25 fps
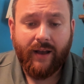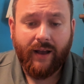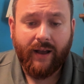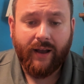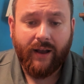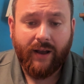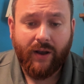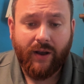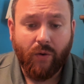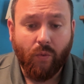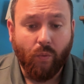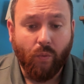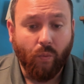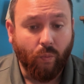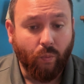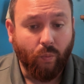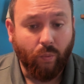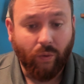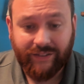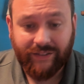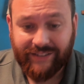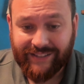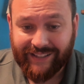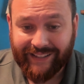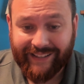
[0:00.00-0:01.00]

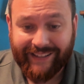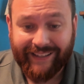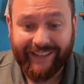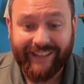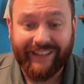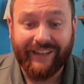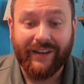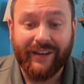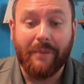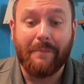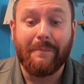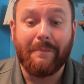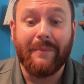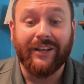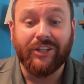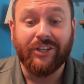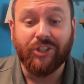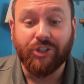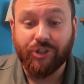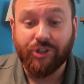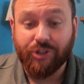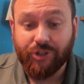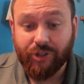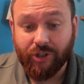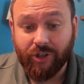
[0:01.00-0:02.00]
Once again, make
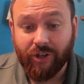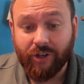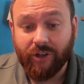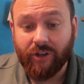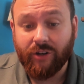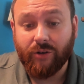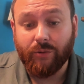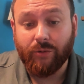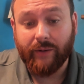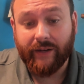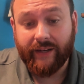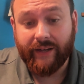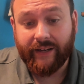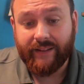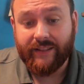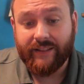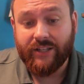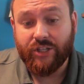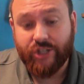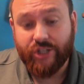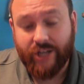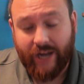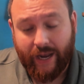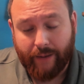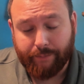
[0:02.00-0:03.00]
sure to read
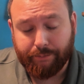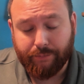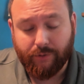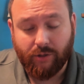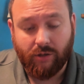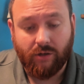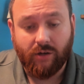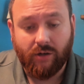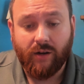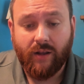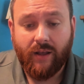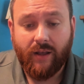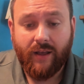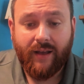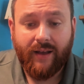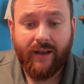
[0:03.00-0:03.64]
the chapter.